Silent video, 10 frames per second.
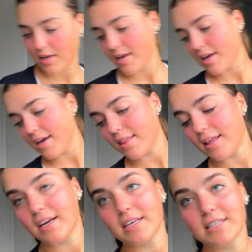and that
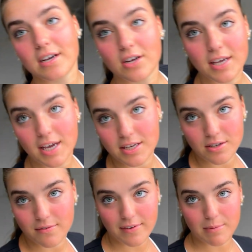is I got a case off of
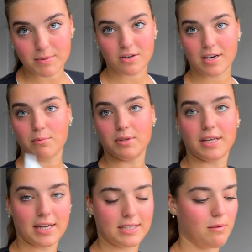Amazon. I will link it
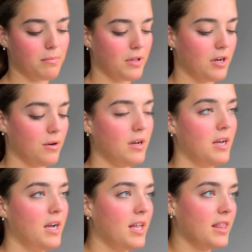down below.
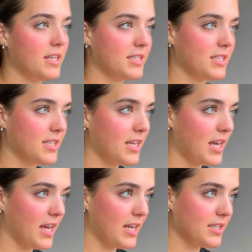This is the
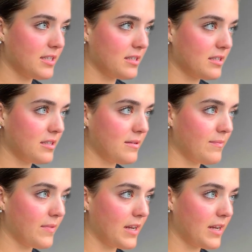case that I